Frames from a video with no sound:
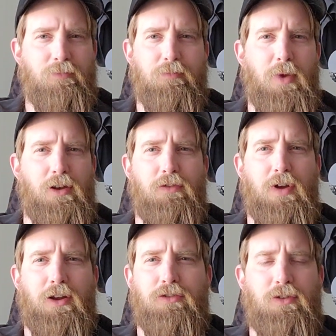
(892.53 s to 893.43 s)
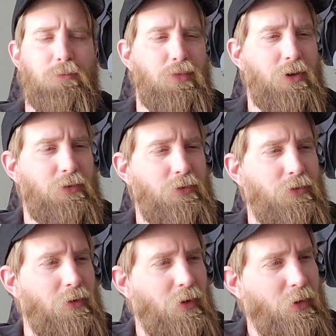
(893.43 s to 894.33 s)
manufacturing
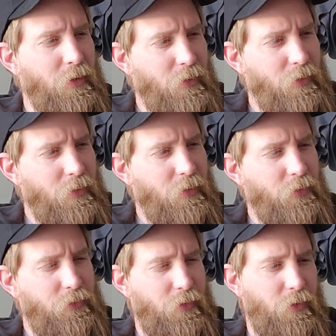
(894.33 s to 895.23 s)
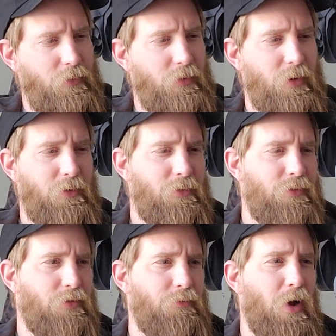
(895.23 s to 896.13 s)
places. So, and
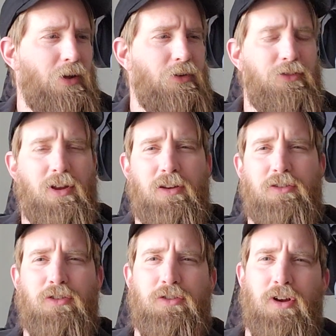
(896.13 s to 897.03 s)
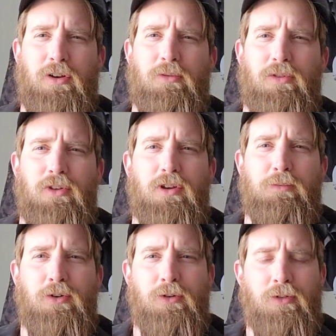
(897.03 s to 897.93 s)
to my understanding too, talking with
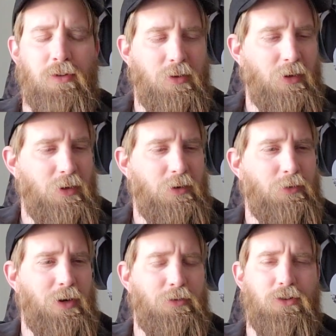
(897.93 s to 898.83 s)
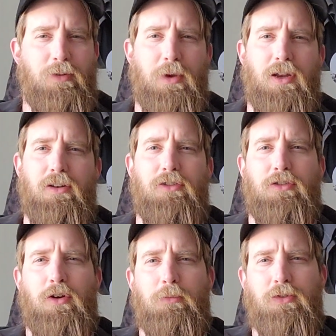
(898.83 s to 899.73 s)
Leopold when I was debating on
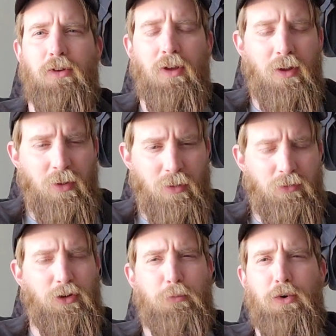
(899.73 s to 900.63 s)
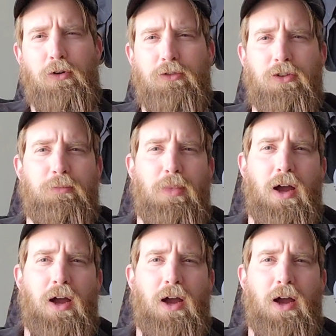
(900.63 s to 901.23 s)
scopes, Leopold just